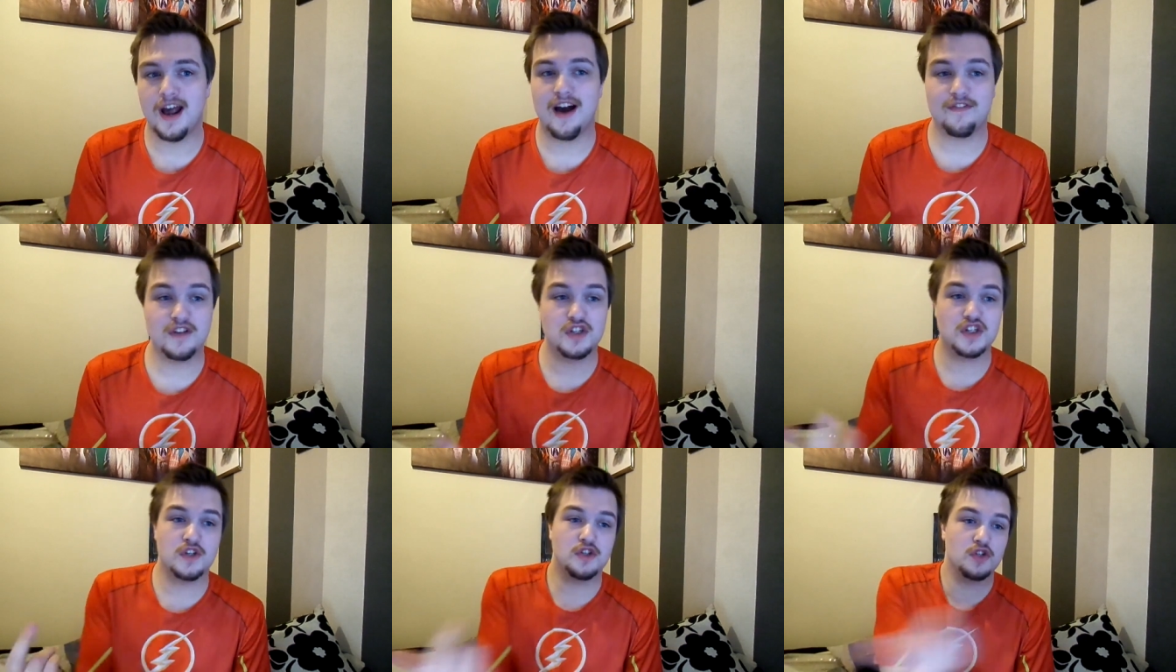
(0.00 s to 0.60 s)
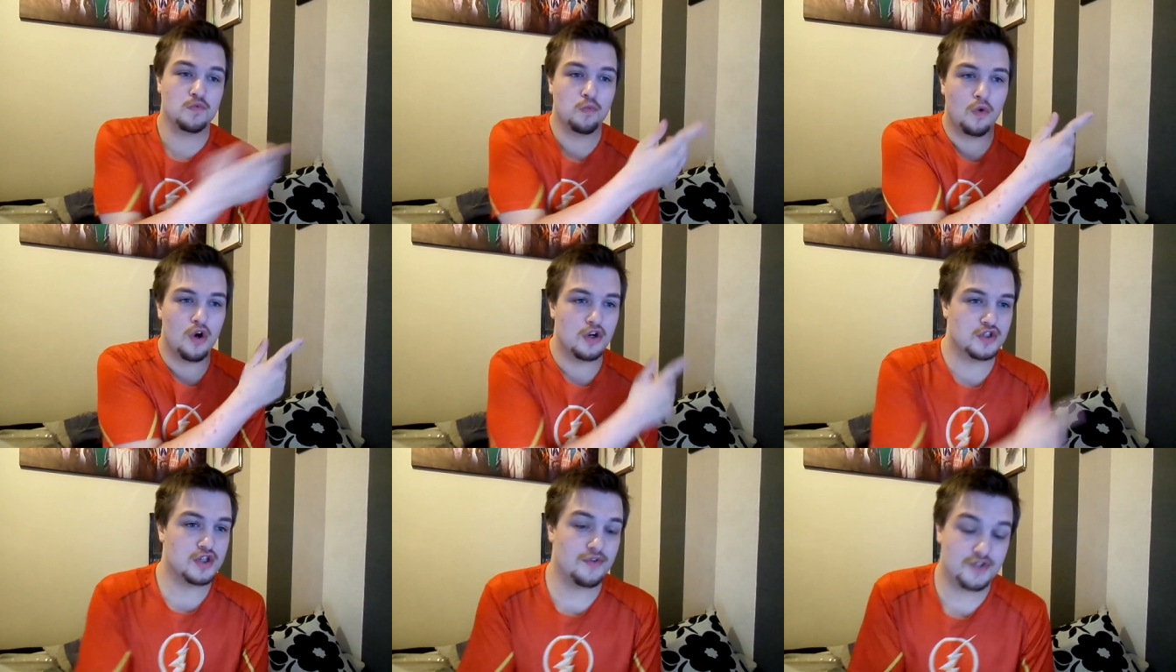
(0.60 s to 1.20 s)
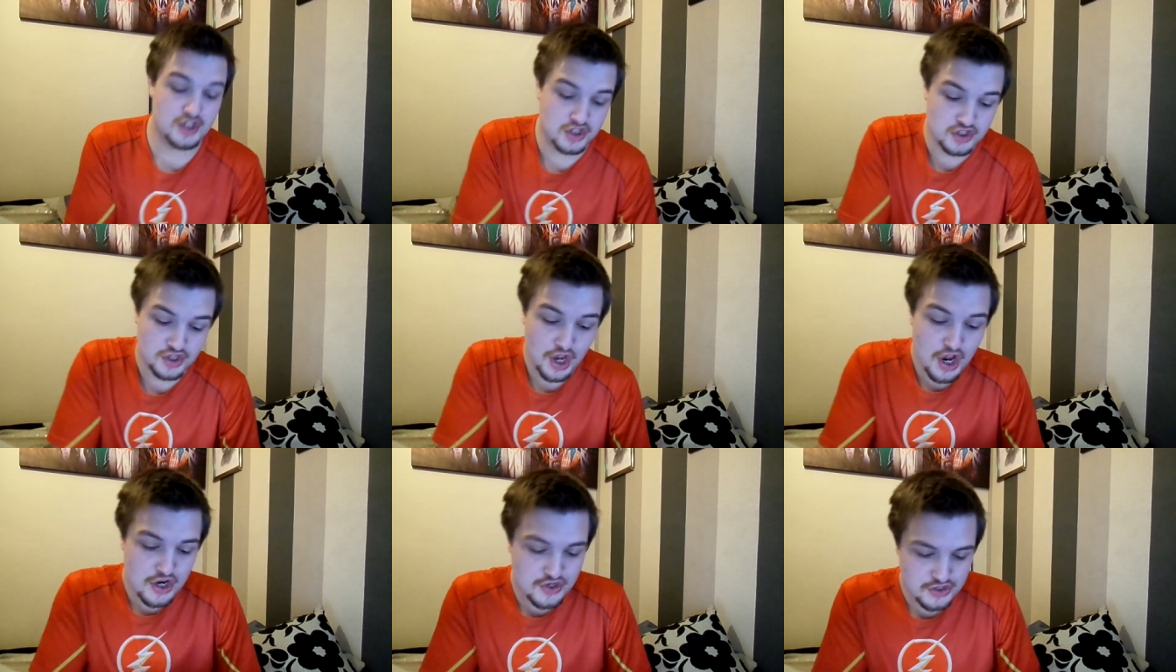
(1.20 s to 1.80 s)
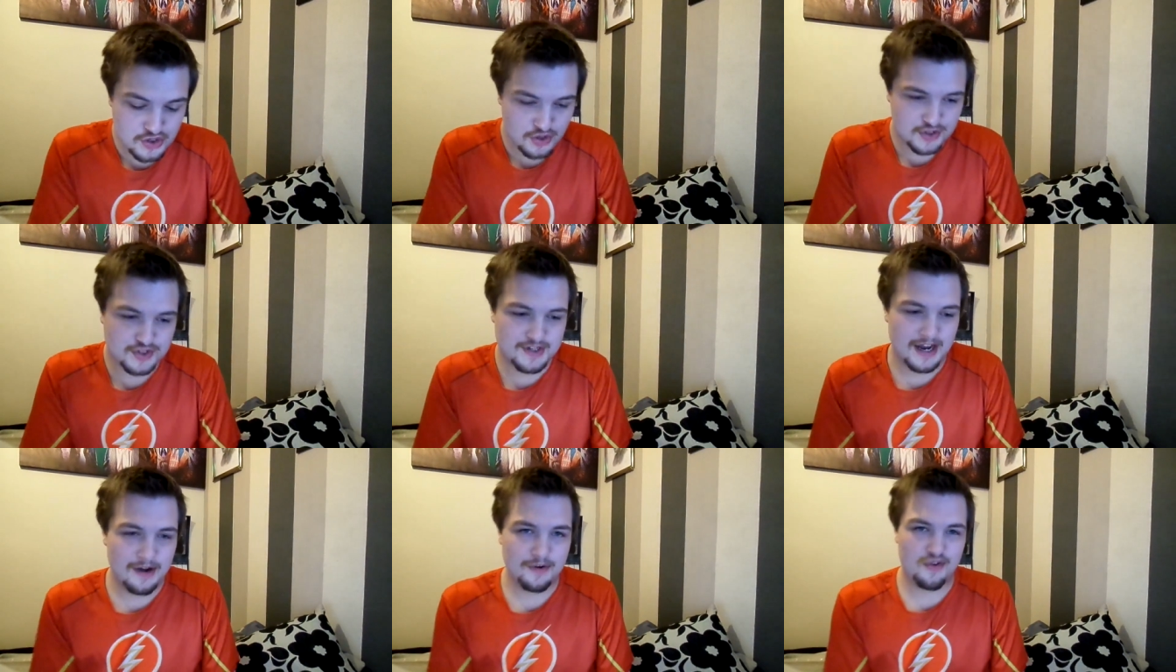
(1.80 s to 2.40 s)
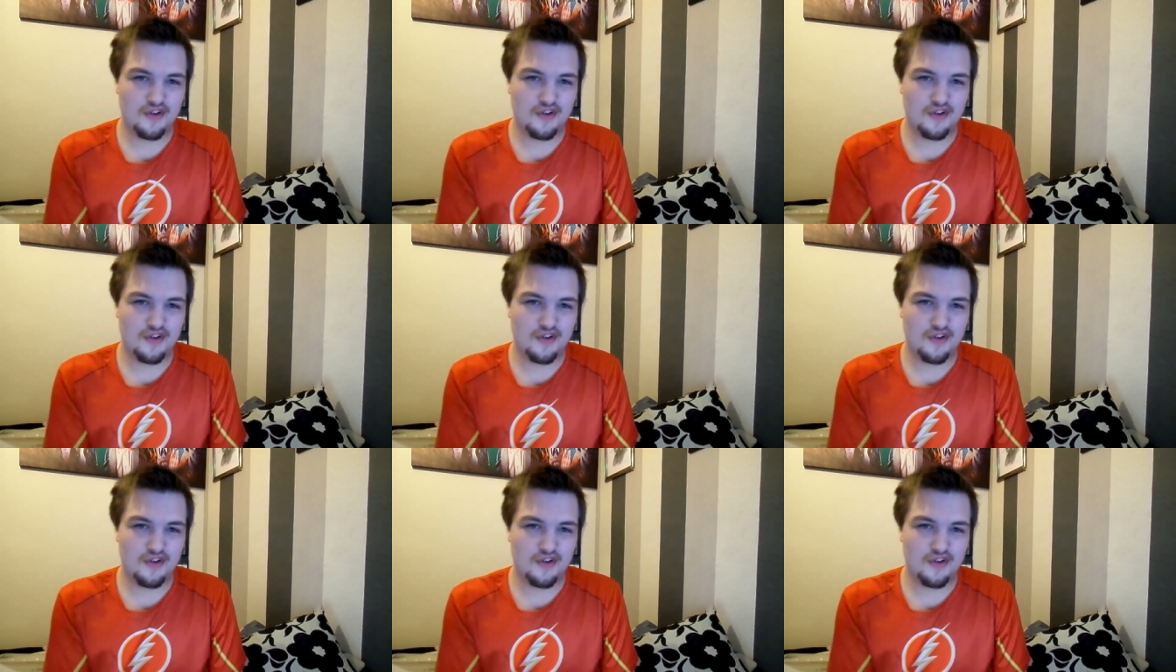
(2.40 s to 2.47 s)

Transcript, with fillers: After she just walks off, she just ducks down,